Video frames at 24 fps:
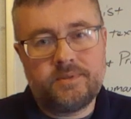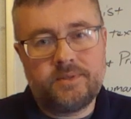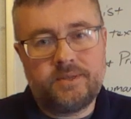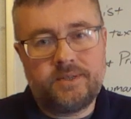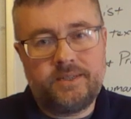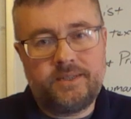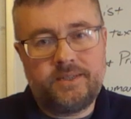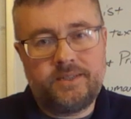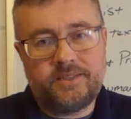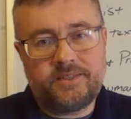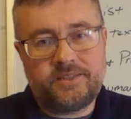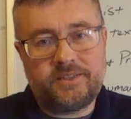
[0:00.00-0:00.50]

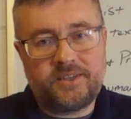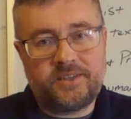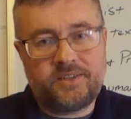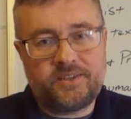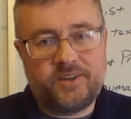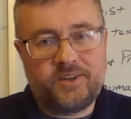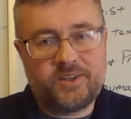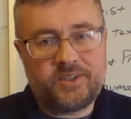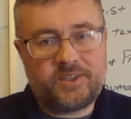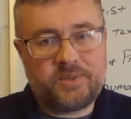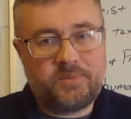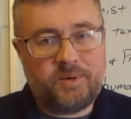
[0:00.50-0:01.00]
Right? As I
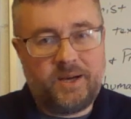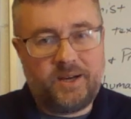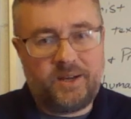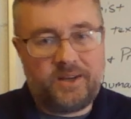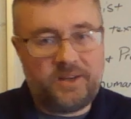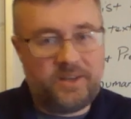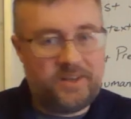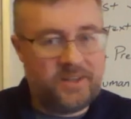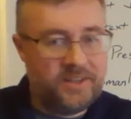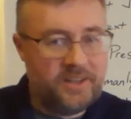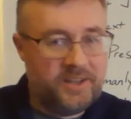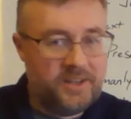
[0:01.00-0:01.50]
talked
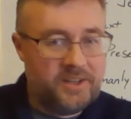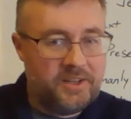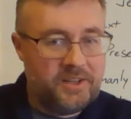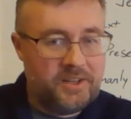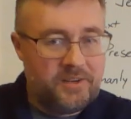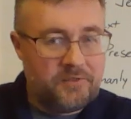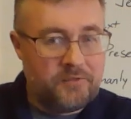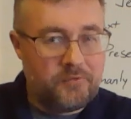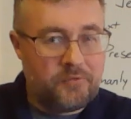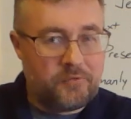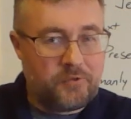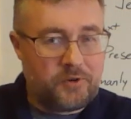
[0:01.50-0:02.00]
about in a
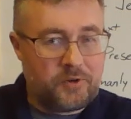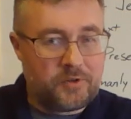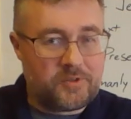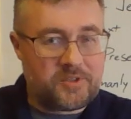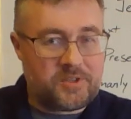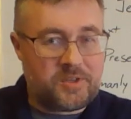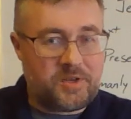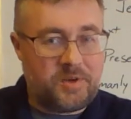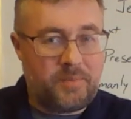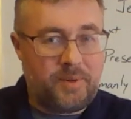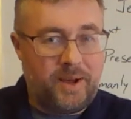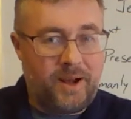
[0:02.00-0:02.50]

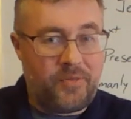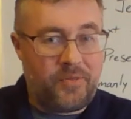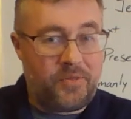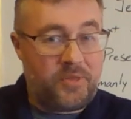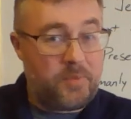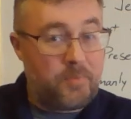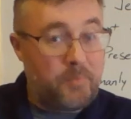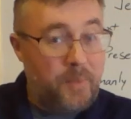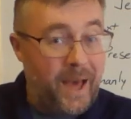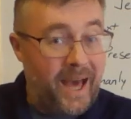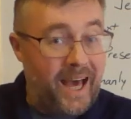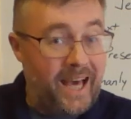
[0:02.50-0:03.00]
verse about the